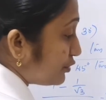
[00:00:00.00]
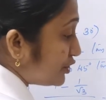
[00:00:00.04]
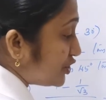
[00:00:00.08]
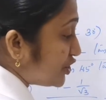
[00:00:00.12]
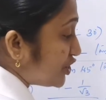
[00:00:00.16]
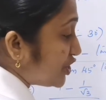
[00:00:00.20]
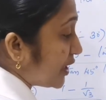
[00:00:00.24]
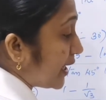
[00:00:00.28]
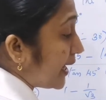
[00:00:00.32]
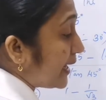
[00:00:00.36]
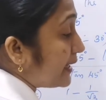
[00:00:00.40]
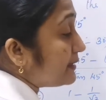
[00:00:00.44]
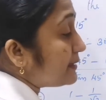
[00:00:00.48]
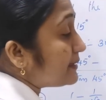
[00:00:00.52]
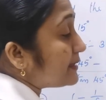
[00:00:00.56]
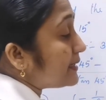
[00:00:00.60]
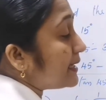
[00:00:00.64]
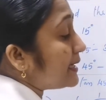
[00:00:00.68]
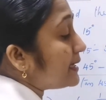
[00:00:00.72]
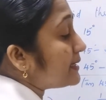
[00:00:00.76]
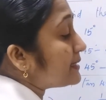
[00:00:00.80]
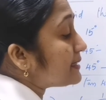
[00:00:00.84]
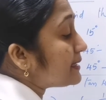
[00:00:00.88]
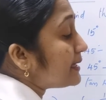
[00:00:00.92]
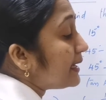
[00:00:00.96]
to change
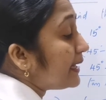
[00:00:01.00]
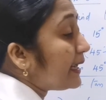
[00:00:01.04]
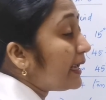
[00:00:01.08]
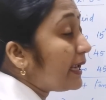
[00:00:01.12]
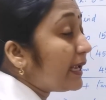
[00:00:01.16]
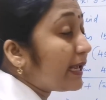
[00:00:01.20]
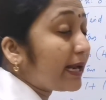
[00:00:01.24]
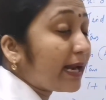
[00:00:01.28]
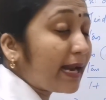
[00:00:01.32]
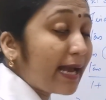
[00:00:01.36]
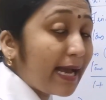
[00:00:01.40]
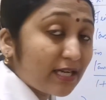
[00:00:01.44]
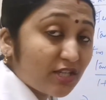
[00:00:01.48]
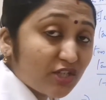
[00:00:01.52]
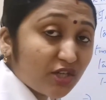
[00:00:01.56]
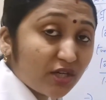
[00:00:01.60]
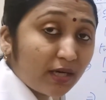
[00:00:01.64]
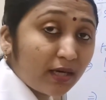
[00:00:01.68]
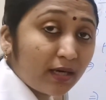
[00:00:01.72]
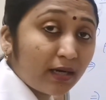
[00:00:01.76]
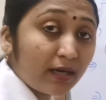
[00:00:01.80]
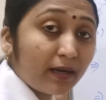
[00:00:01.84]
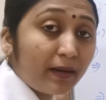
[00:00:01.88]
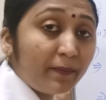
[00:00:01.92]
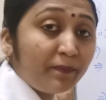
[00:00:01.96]
this
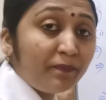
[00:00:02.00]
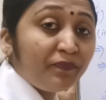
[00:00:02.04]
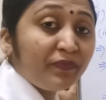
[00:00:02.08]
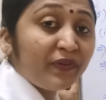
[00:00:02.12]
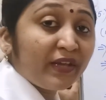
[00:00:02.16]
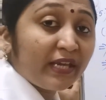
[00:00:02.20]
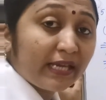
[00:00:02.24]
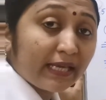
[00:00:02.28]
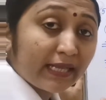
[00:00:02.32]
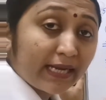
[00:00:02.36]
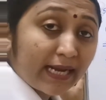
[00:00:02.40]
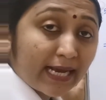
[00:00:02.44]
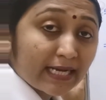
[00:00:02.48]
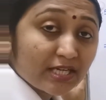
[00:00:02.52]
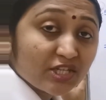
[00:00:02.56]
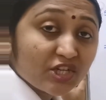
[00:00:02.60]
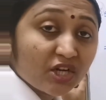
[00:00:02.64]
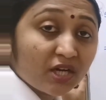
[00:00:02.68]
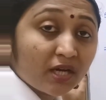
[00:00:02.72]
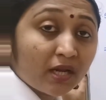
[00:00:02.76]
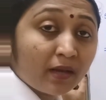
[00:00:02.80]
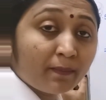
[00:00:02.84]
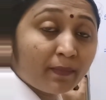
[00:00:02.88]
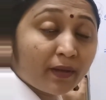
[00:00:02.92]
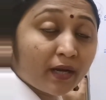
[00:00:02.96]

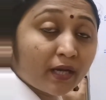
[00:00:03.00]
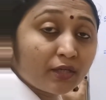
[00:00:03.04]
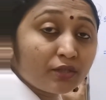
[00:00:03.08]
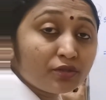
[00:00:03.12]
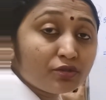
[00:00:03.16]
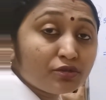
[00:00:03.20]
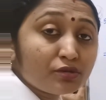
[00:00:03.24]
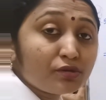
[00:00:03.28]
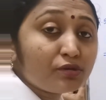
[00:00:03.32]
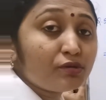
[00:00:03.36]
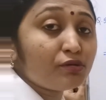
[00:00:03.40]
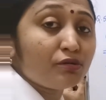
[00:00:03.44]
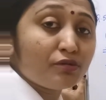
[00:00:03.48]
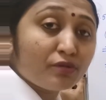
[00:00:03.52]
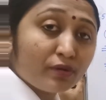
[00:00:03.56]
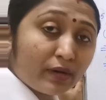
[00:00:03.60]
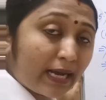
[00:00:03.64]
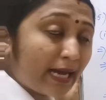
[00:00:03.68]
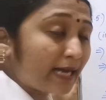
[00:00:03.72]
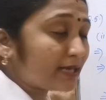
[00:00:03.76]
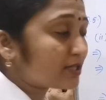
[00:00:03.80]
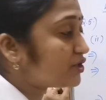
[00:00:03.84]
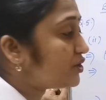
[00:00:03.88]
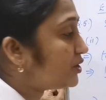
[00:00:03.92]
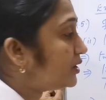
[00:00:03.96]
irrational number into
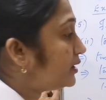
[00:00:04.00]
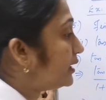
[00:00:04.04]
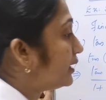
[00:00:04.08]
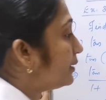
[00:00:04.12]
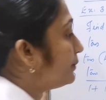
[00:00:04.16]
rational